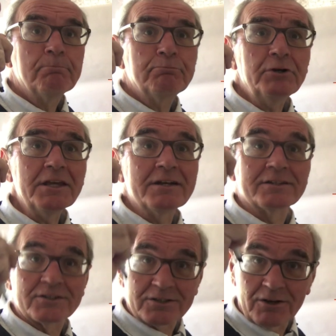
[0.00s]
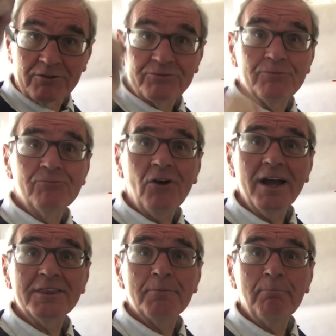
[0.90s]
Brilliant. From
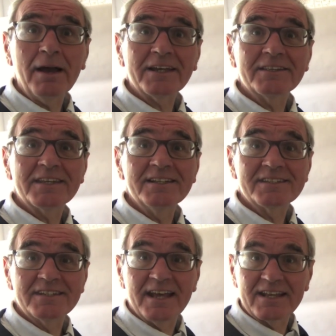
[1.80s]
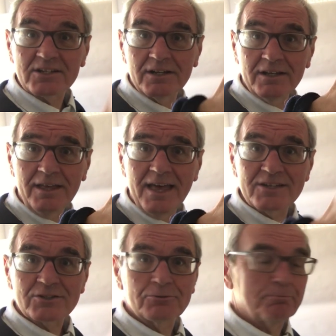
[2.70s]
right at the back of the internet.
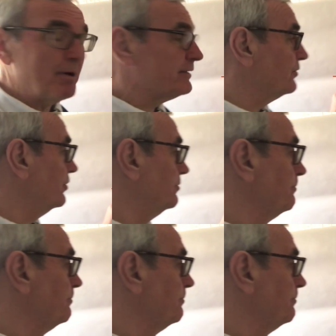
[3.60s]
Estupendo.